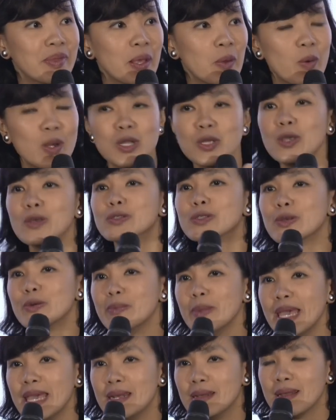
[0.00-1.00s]
What do you
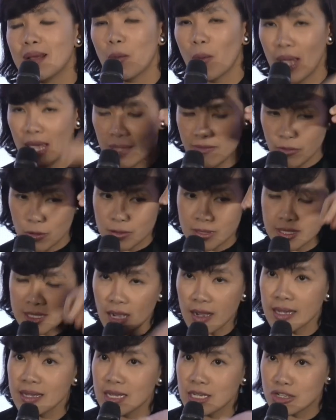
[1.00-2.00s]
zoom in? If you're
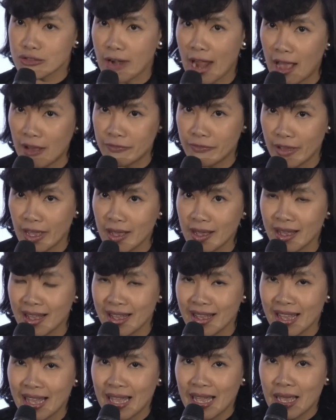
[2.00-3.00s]
stuck in the traffic,
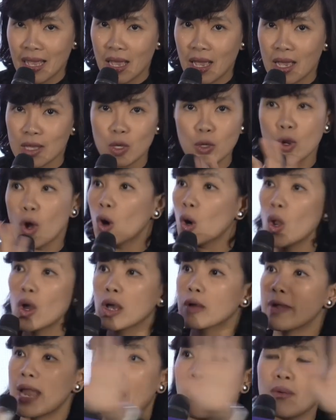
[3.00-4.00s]
you don't look
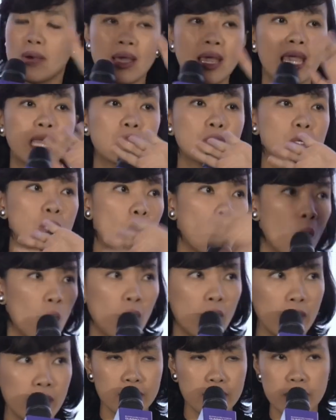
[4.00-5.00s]
around.
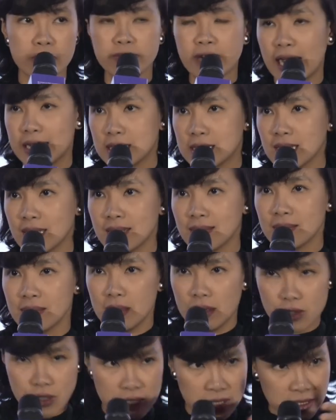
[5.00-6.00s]
Ignore rest.
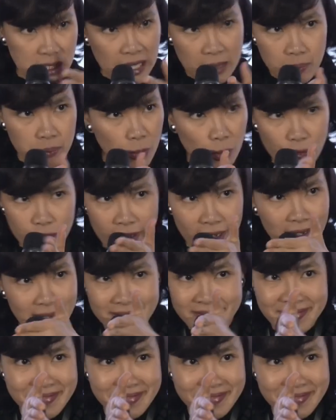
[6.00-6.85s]
Just keep moving.